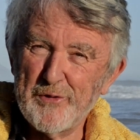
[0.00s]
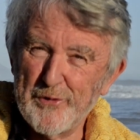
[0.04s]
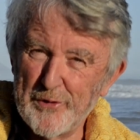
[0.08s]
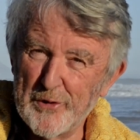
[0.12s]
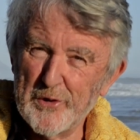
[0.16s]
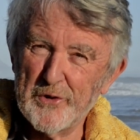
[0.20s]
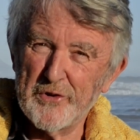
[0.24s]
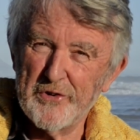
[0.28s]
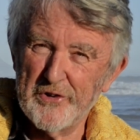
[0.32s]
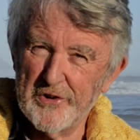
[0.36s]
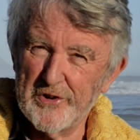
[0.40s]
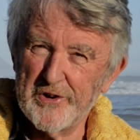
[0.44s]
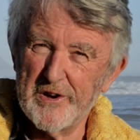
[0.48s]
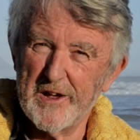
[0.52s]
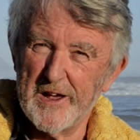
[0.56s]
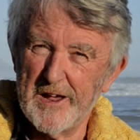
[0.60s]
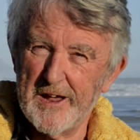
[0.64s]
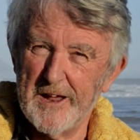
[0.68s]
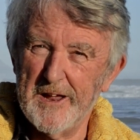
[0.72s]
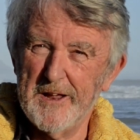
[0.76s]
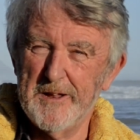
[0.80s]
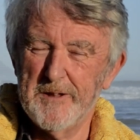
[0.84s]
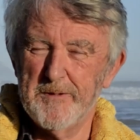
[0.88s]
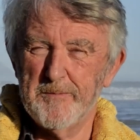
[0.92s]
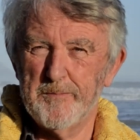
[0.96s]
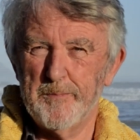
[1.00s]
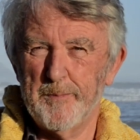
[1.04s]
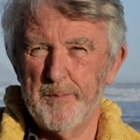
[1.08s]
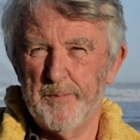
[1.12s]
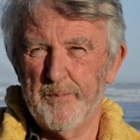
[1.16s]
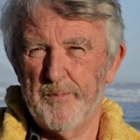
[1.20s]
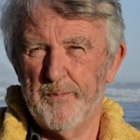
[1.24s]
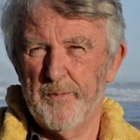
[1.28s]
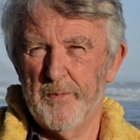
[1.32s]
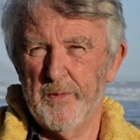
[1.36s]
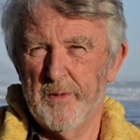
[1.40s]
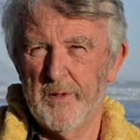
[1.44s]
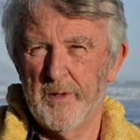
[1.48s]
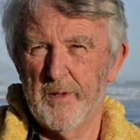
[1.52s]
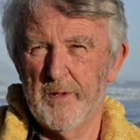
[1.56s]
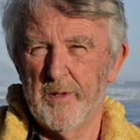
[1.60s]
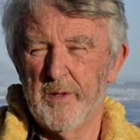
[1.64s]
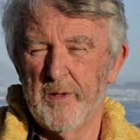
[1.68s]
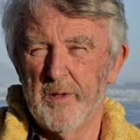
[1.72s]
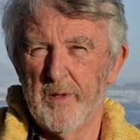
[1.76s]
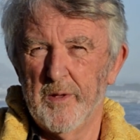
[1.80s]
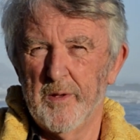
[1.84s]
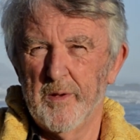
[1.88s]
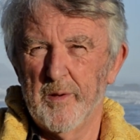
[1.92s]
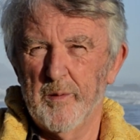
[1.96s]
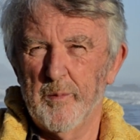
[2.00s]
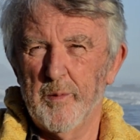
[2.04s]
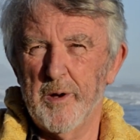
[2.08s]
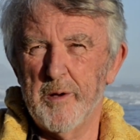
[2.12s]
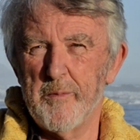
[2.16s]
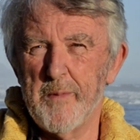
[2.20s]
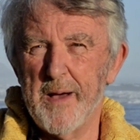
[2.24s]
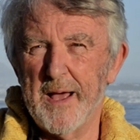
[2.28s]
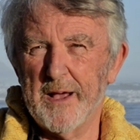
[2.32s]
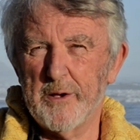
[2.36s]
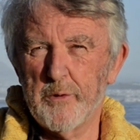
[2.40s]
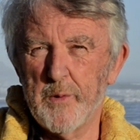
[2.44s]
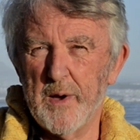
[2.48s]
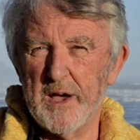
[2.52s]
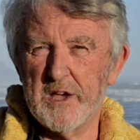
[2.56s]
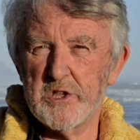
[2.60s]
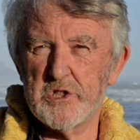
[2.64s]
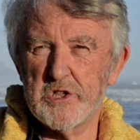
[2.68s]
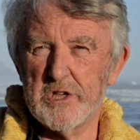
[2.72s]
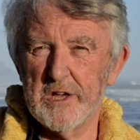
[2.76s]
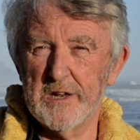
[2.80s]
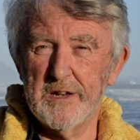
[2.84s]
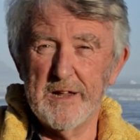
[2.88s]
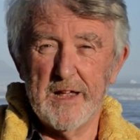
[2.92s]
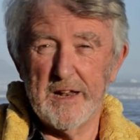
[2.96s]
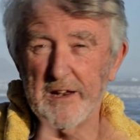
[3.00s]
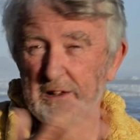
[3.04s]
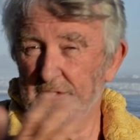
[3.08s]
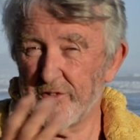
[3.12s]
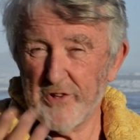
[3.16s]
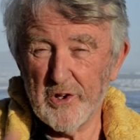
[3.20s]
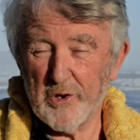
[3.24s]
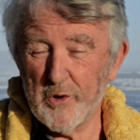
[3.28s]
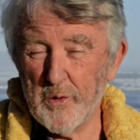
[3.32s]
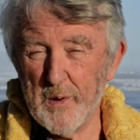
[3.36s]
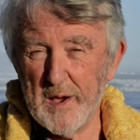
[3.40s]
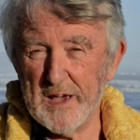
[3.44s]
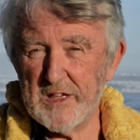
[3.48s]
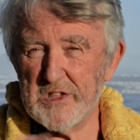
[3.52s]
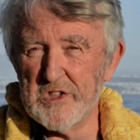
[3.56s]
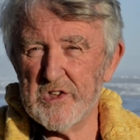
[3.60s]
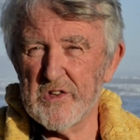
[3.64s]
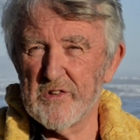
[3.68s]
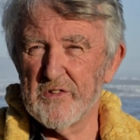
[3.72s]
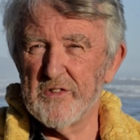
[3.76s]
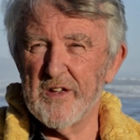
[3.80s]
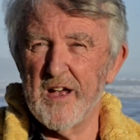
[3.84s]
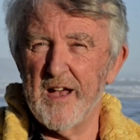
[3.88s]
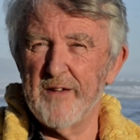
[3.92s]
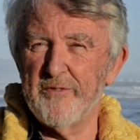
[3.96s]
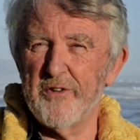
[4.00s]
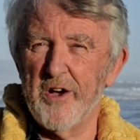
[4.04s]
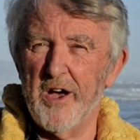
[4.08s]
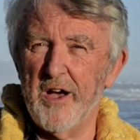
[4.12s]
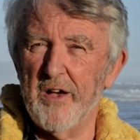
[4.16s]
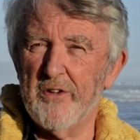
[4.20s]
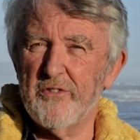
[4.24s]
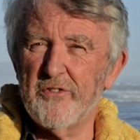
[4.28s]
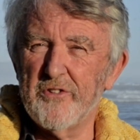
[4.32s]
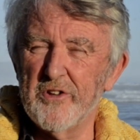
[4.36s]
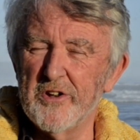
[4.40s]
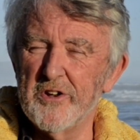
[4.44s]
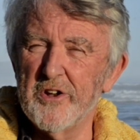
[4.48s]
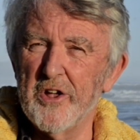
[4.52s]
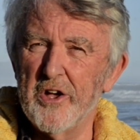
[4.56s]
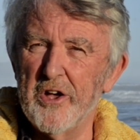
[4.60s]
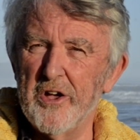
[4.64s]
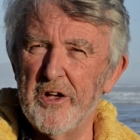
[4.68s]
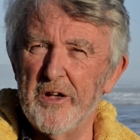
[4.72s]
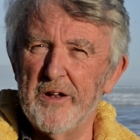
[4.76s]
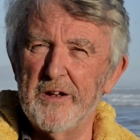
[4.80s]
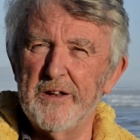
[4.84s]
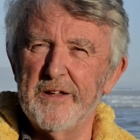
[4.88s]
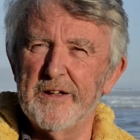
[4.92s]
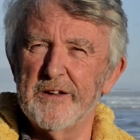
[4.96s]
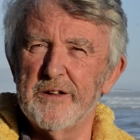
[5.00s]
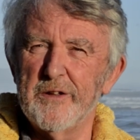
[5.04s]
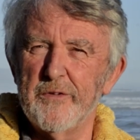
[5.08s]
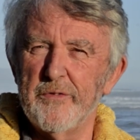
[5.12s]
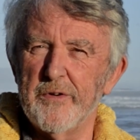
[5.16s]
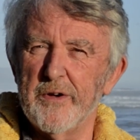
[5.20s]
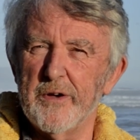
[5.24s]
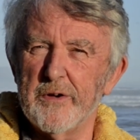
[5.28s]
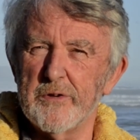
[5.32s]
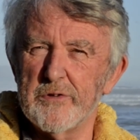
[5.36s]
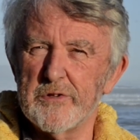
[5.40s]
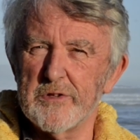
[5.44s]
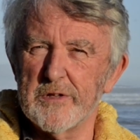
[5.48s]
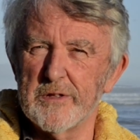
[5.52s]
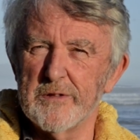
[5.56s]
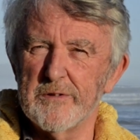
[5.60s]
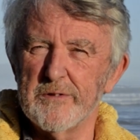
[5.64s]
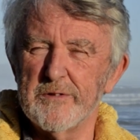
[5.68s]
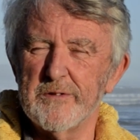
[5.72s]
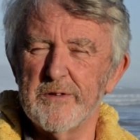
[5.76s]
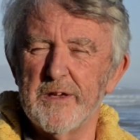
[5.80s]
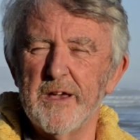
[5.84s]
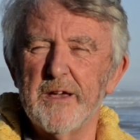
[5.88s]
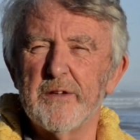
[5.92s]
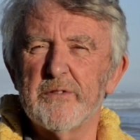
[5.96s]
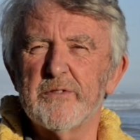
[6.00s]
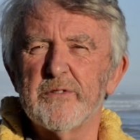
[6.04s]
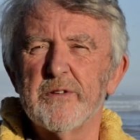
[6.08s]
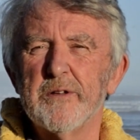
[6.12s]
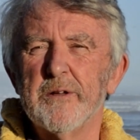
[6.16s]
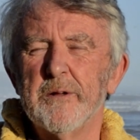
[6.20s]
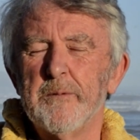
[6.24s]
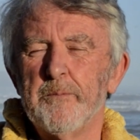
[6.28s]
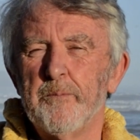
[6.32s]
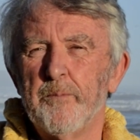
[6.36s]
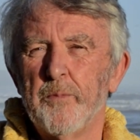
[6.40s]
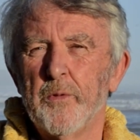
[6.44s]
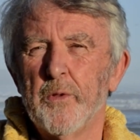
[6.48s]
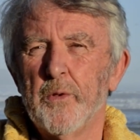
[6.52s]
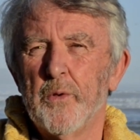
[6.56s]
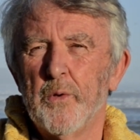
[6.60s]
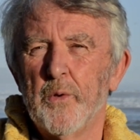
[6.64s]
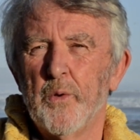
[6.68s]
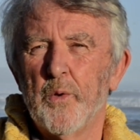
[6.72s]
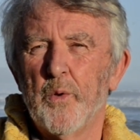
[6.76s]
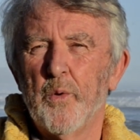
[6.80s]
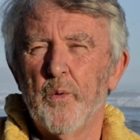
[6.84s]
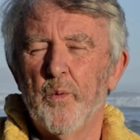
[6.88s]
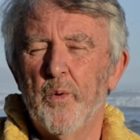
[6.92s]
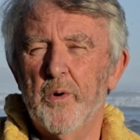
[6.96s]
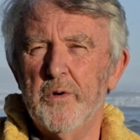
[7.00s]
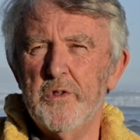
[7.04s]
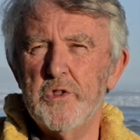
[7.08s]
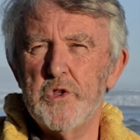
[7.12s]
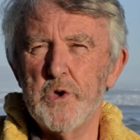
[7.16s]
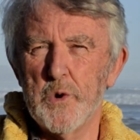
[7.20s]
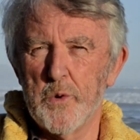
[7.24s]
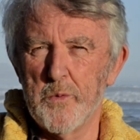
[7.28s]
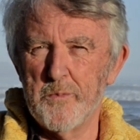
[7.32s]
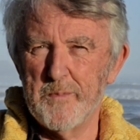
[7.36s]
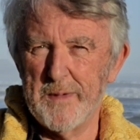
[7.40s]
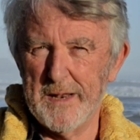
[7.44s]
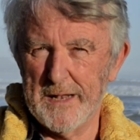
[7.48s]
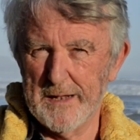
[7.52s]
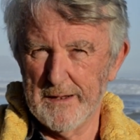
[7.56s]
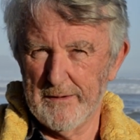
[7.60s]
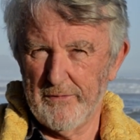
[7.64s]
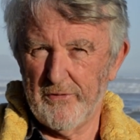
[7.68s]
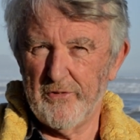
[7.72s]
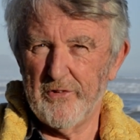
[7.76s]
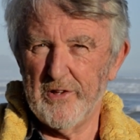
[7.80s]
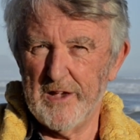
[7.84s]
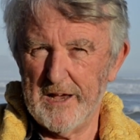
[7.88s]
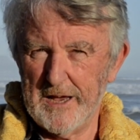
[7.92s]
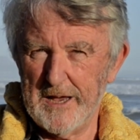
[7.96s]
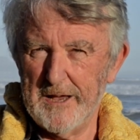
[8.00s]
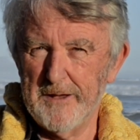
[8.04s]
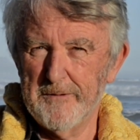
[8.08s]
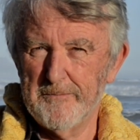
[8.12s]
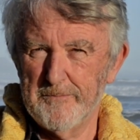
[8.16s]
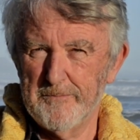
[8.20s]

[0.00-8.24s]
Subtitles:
for today." Well, my question, and it's a question I've asked in earlier devotions, is what is your middle C?